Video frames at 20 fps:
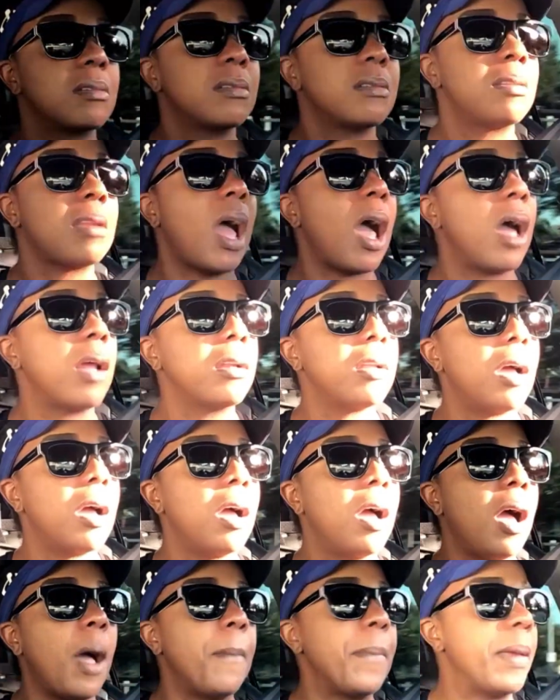not
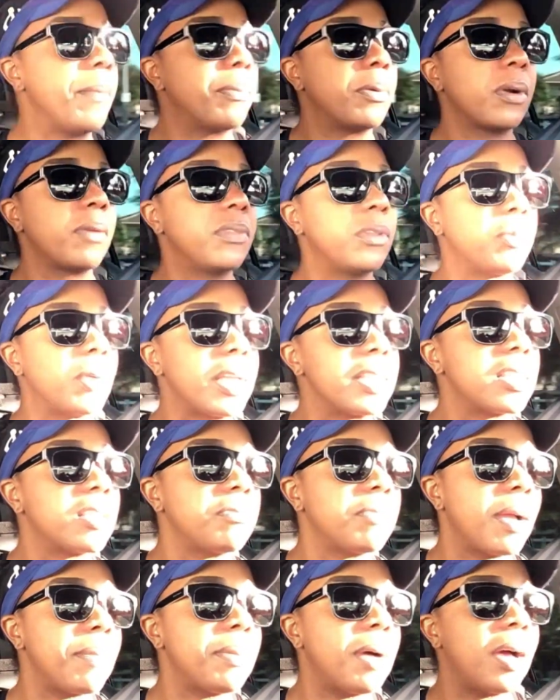a member of the rest
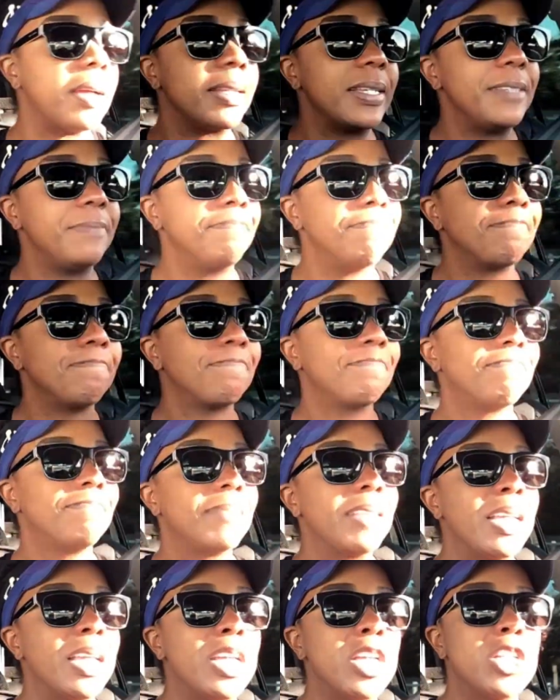of my body.
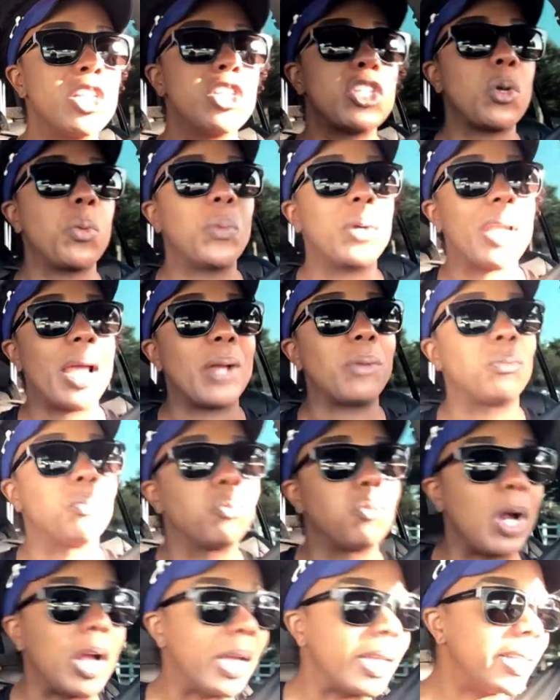So when I
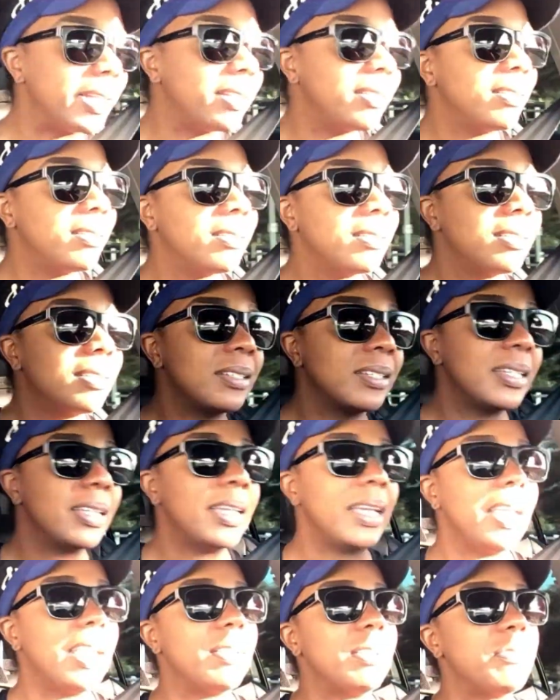run
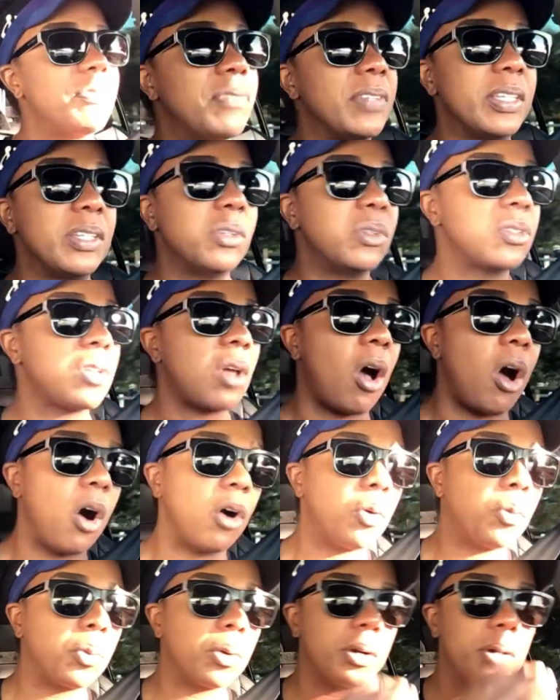it feels
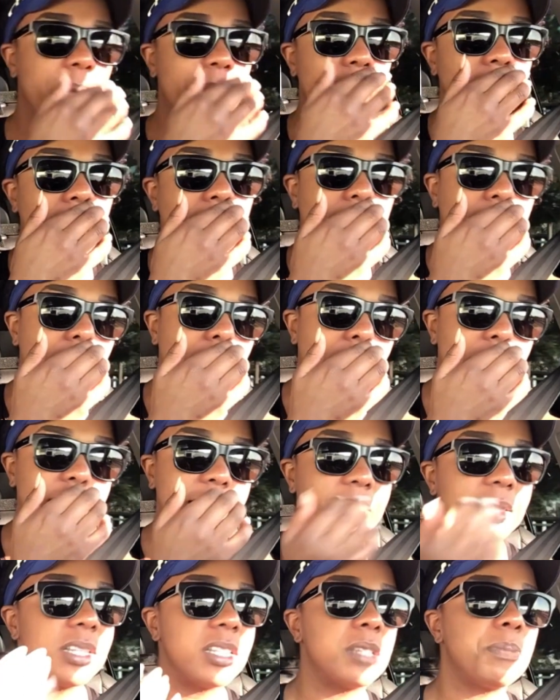awkward. And
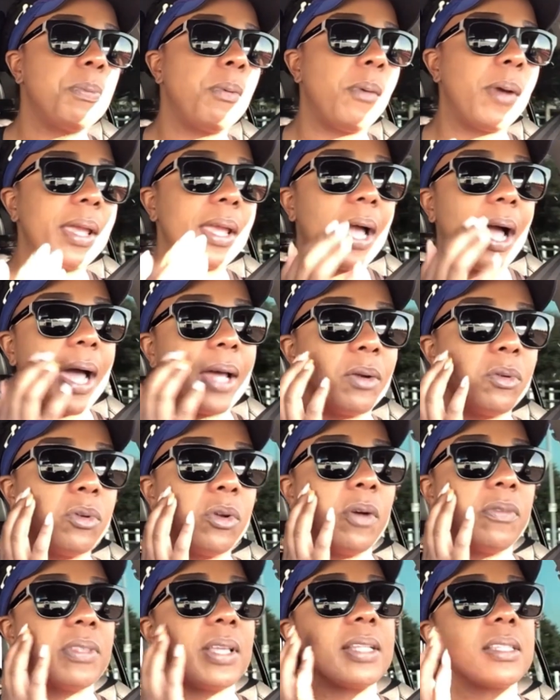at this point, I don't
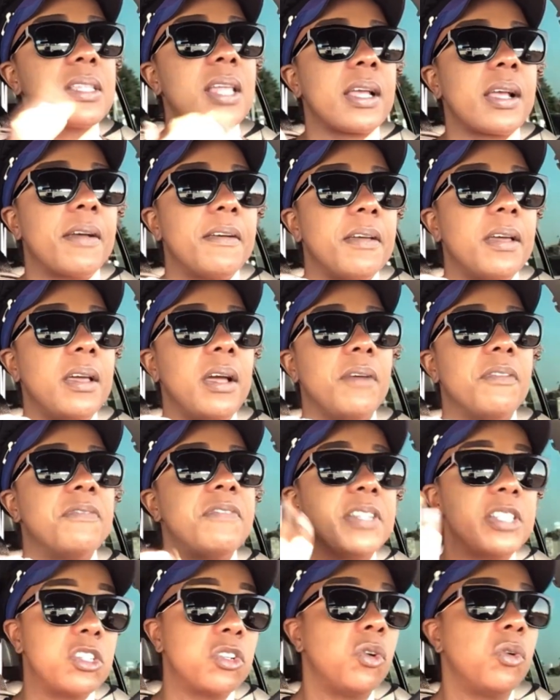know if that's like a, a
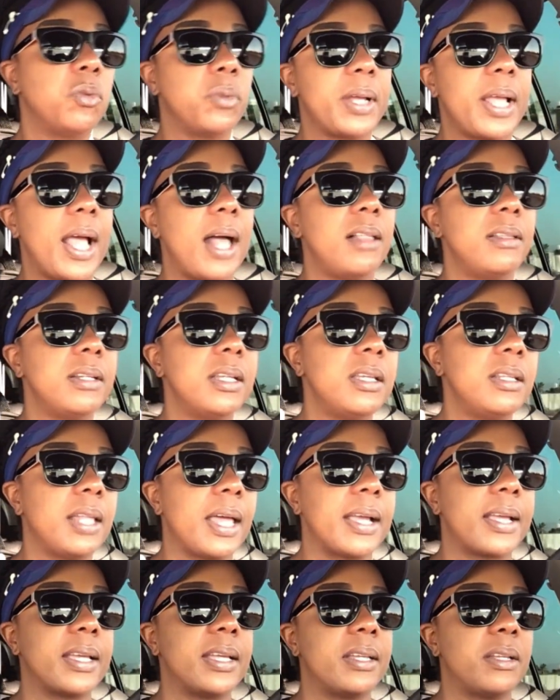physical reality,
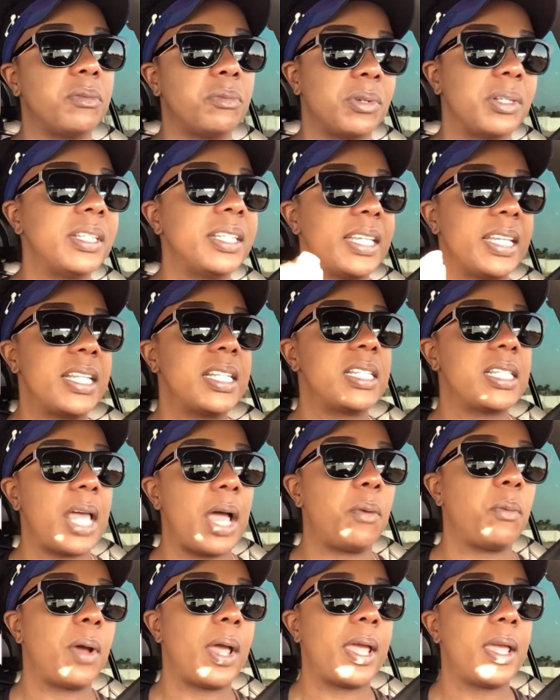like it really is
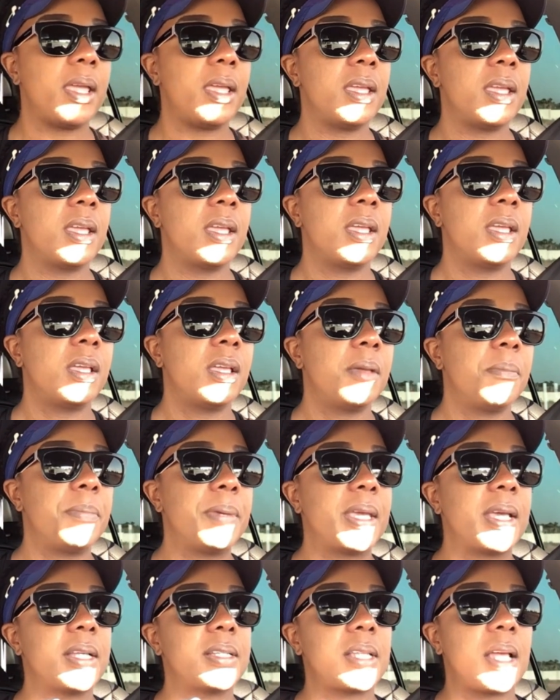that way
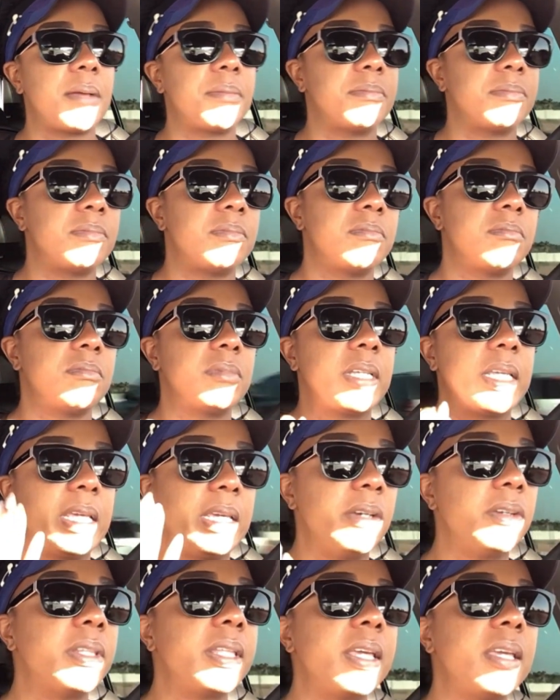because I'm
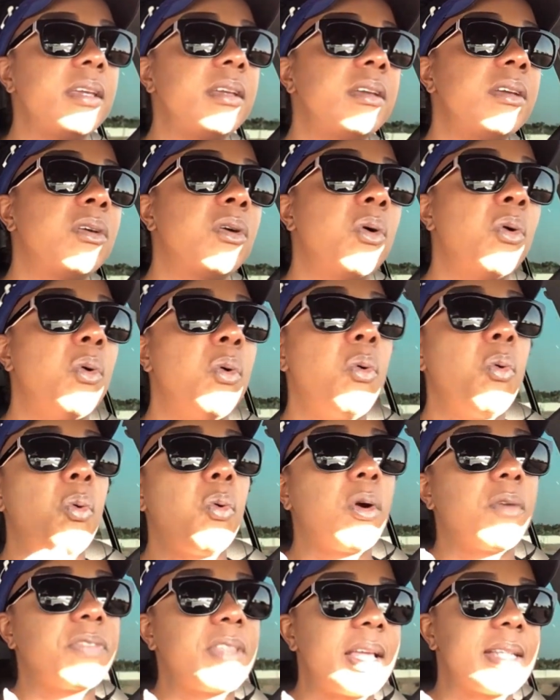healing,
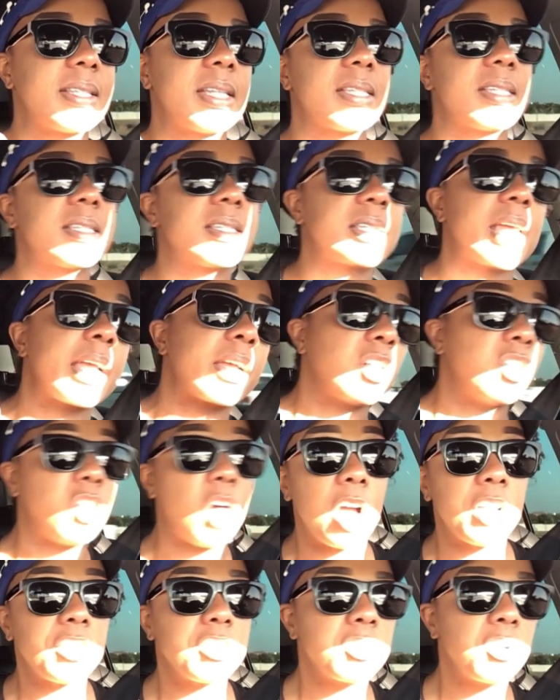or if that's a
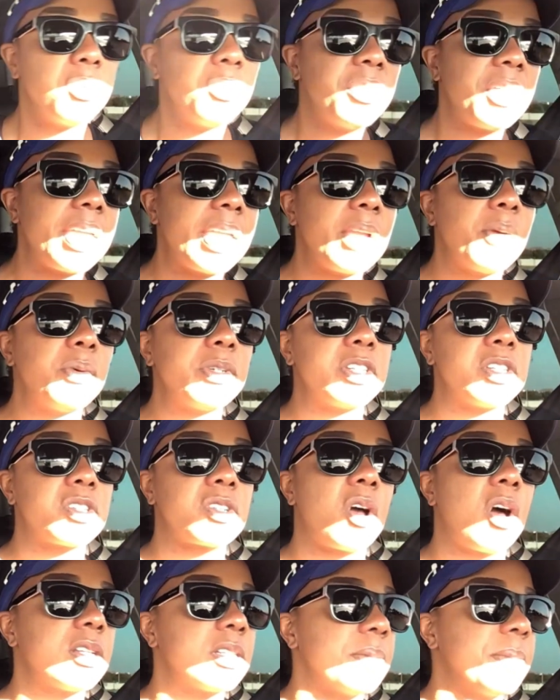psychological thing, which is
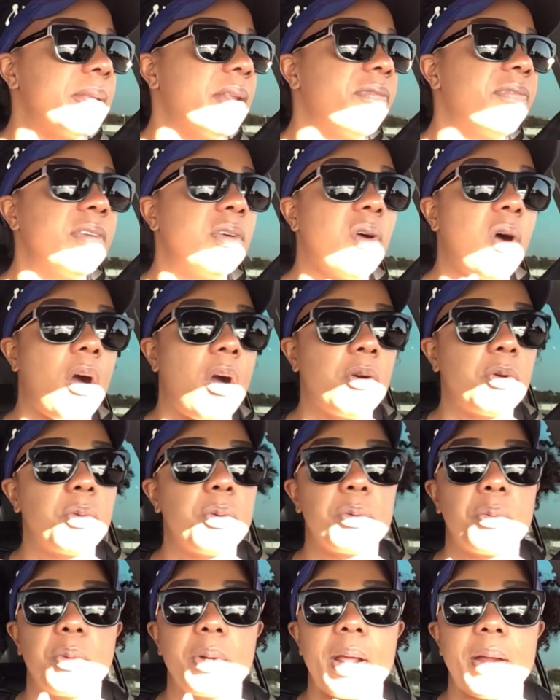causing me to feel
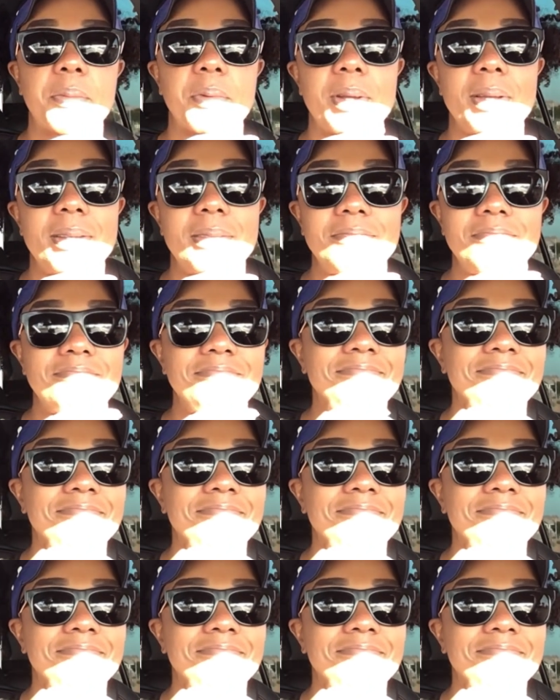awkward when I run.